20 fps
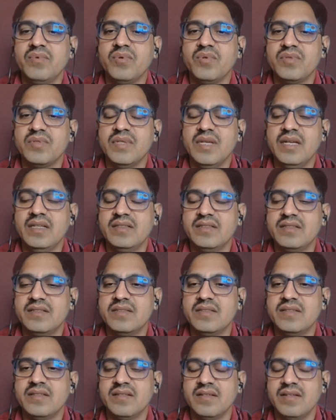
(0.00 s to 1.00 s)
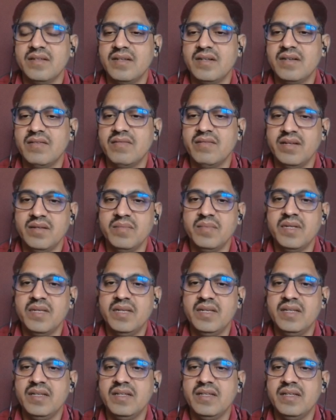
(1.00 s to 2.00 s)
Four sacs are
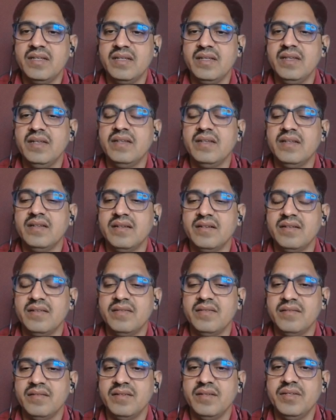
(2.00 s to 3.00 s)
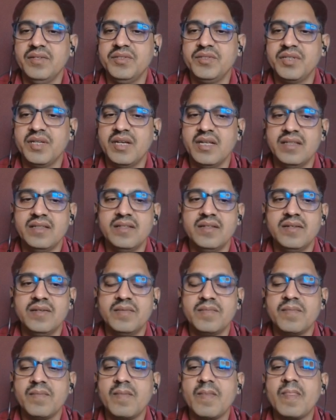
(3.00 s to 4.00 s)
available in each
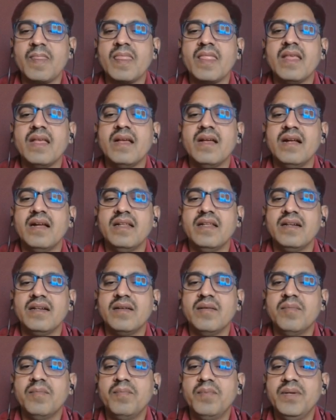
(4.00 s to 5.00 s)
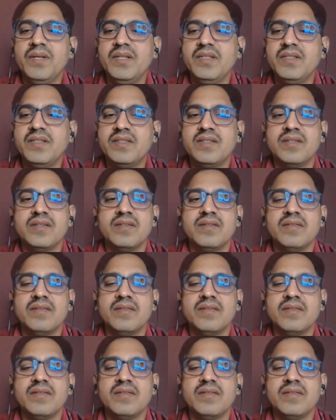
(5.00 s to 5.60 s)
anther, and the complete